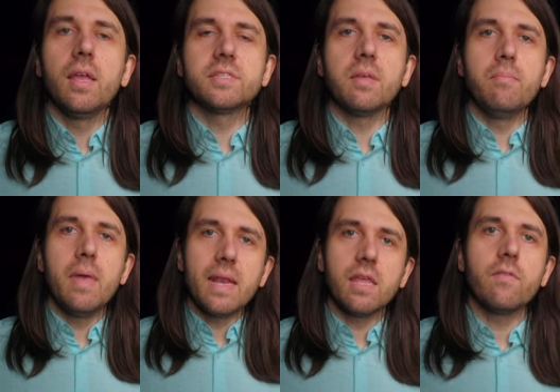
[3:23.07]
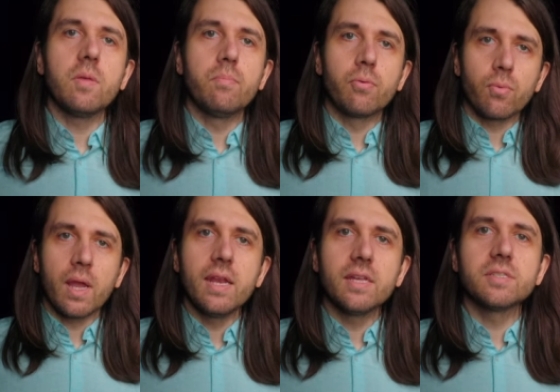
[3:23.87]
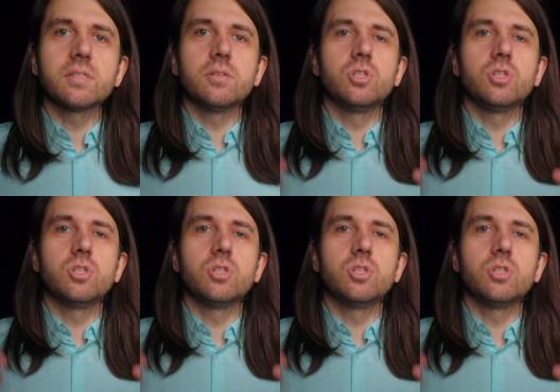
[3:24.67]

is that many of the brightest